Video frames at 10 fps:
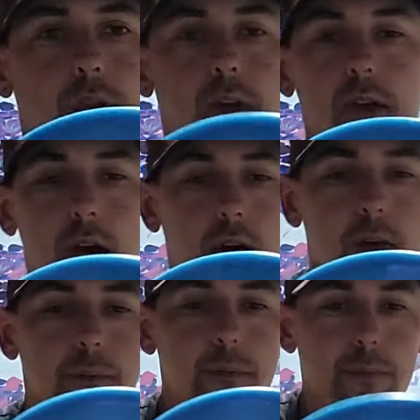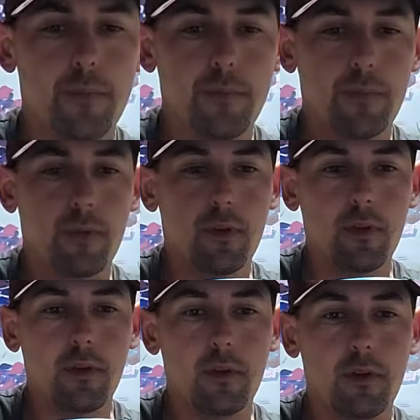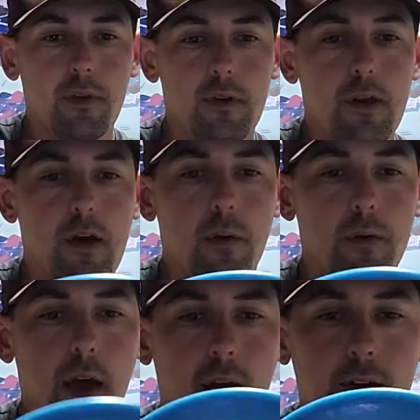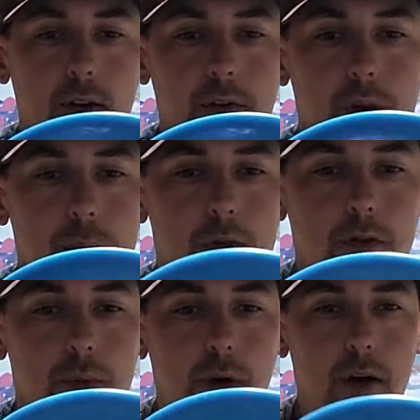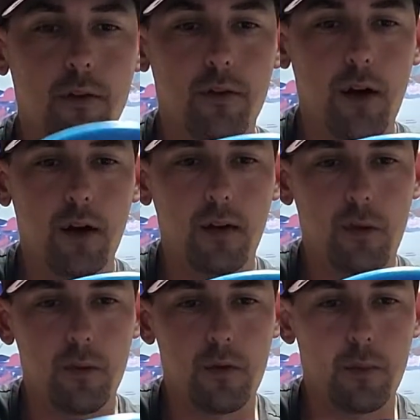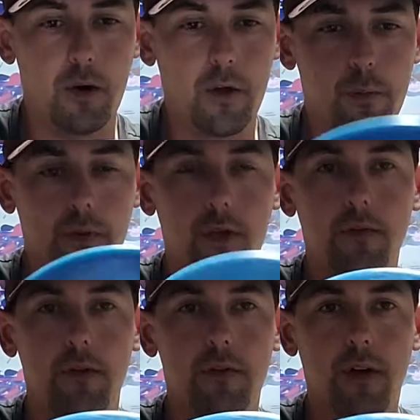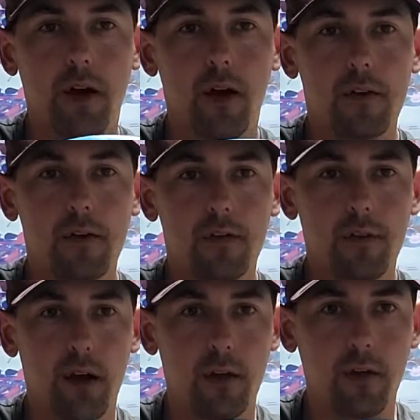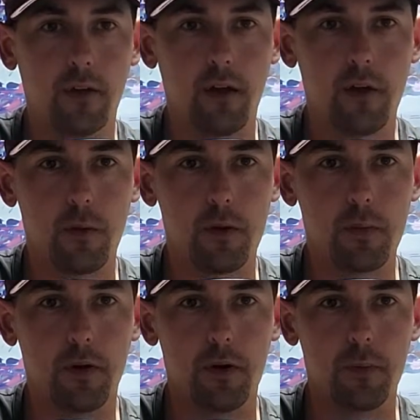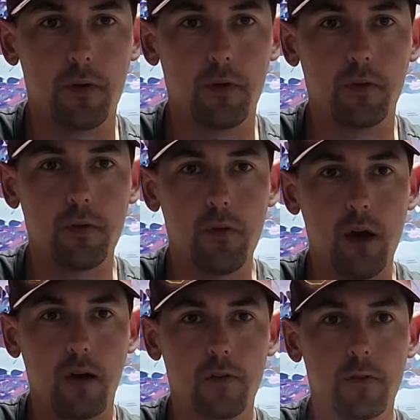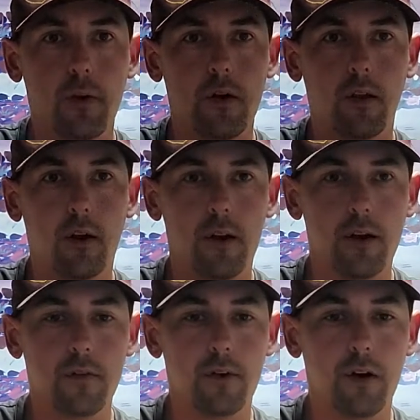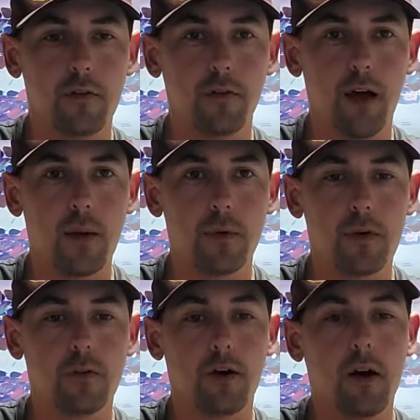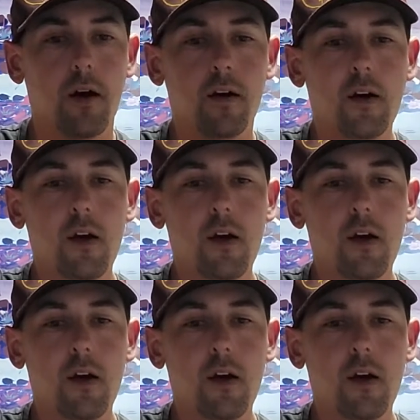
the Neo Tactic from the Mystery Box run. This one's embossed 175. It's got that sweet purple shatter foil on it. Very flat profile.